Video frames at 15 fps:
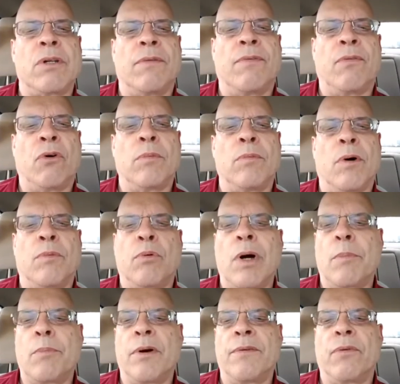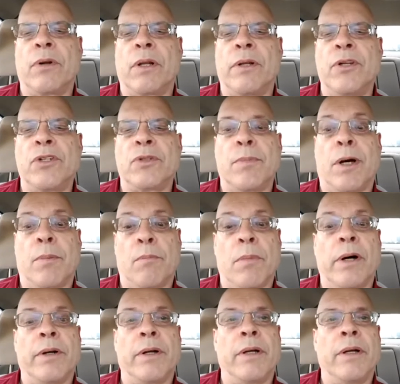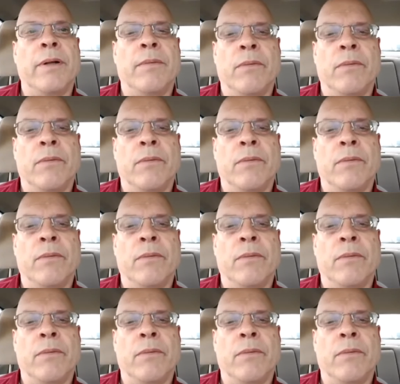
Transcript: affordable property for the least amount of money,